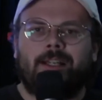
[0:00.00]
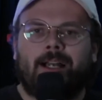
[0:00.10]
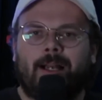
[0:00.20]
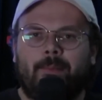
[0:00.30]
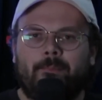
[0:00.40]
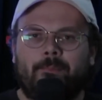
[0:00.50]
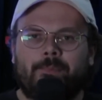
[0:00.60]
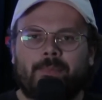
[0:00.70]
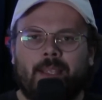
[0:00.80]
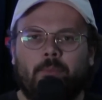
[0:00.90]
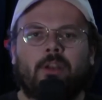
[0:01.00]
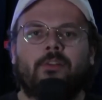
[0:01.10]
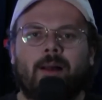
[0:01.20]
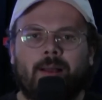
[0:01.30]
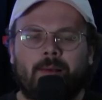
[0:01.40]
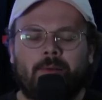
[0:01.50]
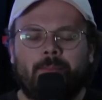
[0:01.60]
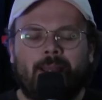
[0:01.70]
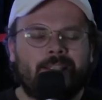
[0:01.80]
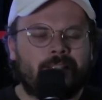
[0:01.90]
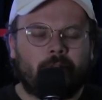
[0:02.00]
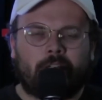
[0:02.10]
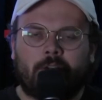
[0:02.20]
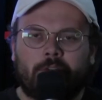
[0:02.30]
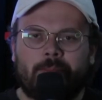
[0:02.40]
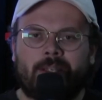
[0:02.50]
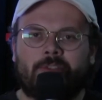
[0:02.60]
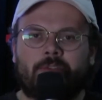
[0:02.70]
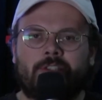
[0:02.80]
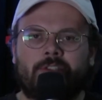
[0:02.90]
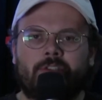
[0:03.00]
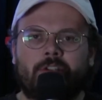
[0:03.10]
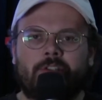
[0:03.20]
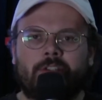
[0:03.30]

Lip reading: in one of our amazing recovery ministries in church.